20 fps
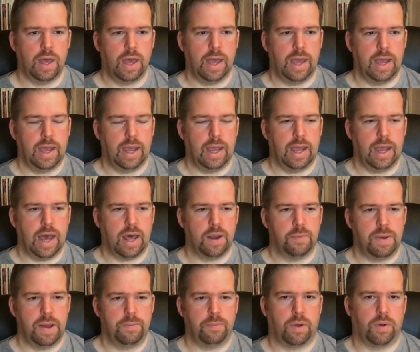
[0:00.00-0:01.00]
I
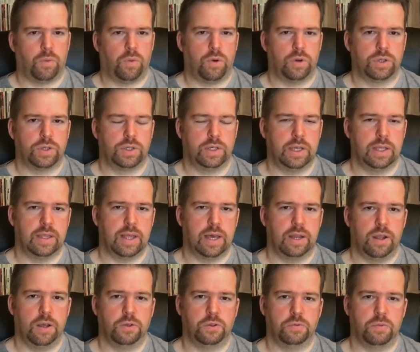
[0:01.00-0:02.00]
remember seeing the
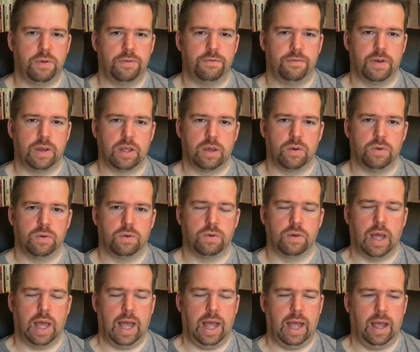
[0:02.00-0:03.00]
announcement video,
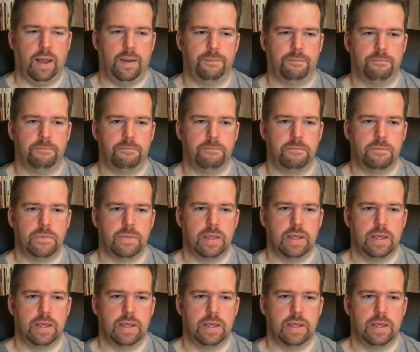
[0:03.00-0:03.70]
and